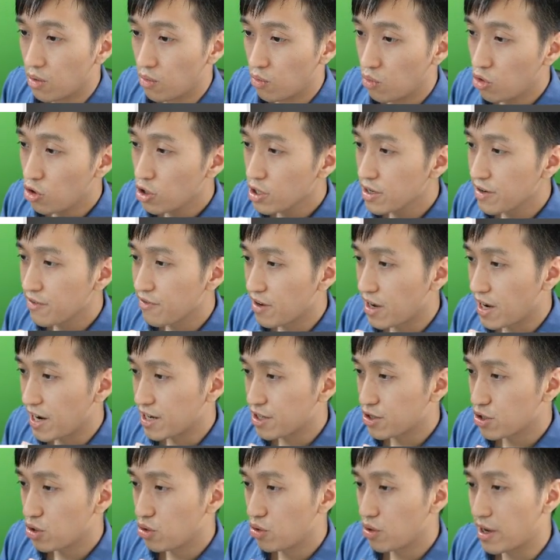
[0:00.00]
What if I
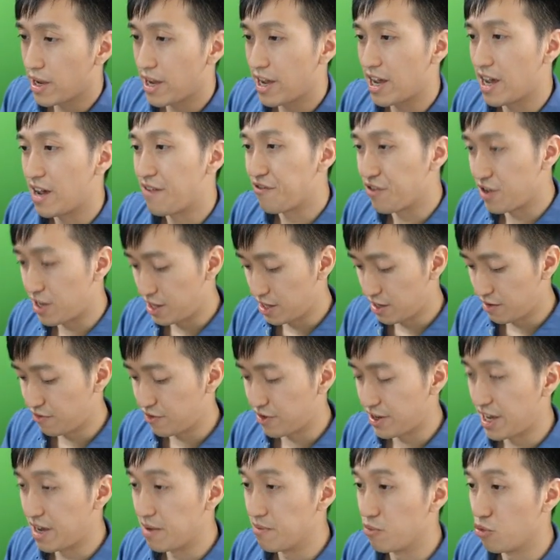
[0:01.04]
don't have
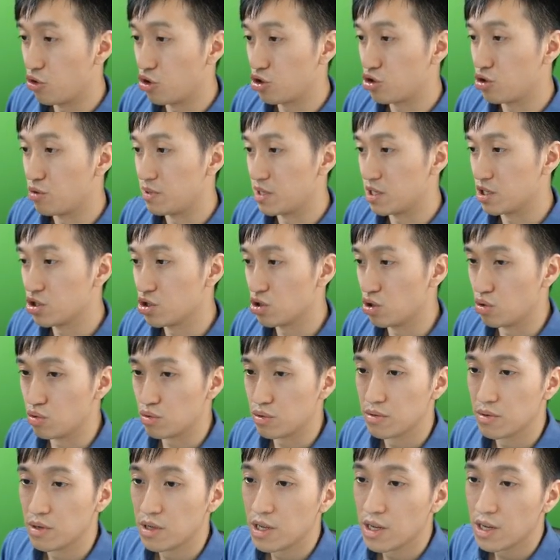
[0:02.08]
enough Game Boy to be sold?